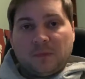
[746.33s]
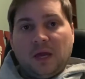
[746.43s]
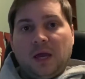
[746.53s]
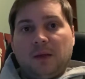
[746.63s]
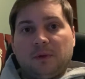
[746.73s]

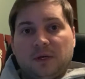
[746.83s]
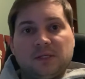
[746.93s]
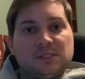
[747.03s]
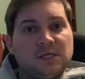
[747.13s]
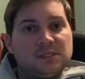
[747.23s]
And
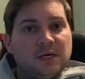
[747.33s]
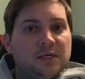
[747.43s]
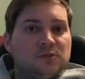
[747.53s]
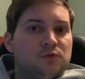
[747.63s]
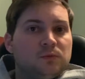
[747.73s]
because Tesla
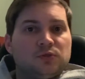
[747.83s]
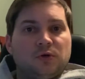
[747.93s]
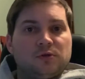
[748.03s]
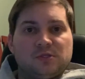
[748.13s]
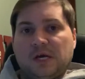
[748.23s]
has
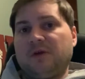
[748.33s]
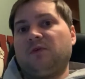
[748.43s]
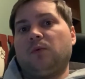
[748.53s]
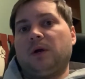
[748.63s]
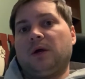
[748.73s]
superchargers
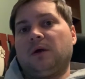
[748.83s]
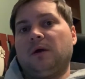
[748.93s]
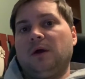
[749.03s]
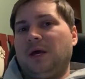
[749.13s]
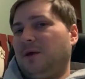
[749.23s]
everywhere,
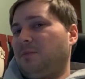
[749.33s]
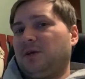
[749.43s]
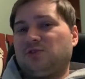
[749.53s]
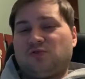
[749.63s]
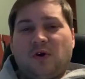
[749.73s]
it
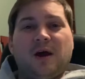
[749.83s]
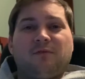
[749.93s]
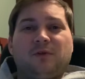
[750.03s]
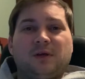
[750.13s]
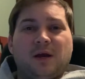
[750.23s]
makes
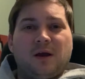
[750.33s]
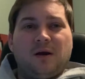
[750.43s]
traveling